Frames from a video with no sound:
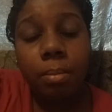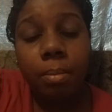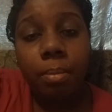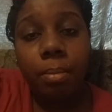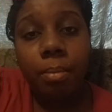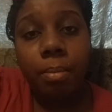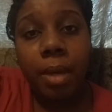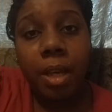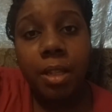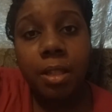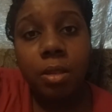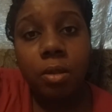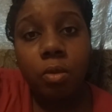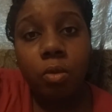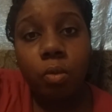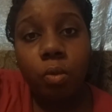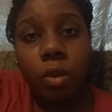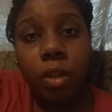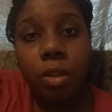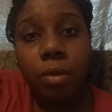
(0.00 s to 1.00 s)
messed
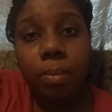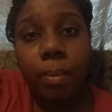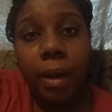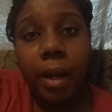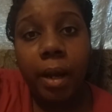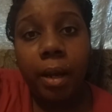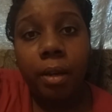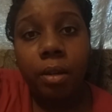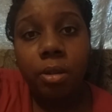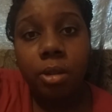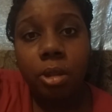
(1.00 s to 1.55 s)
with my